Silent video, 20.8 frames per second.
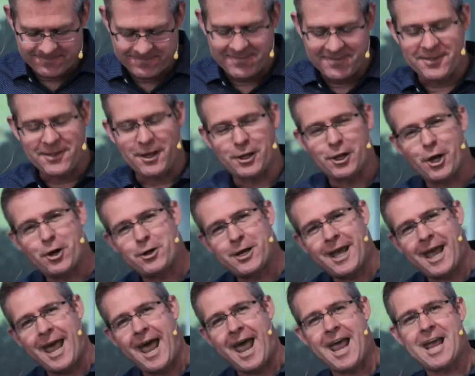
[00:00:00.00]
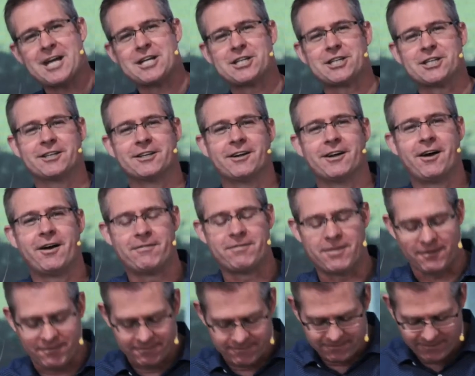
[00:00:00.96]
the location of the
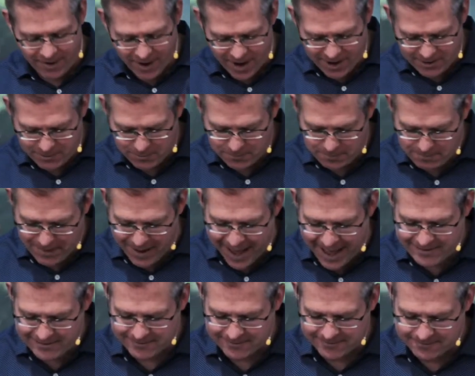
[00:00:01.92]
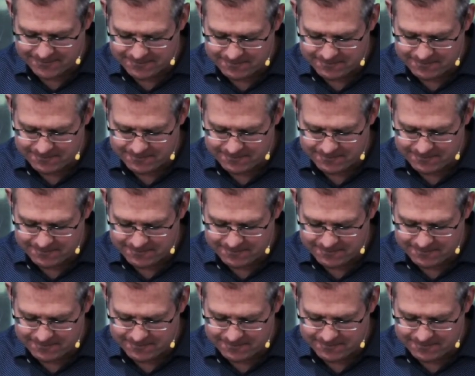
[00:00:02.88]
final battle.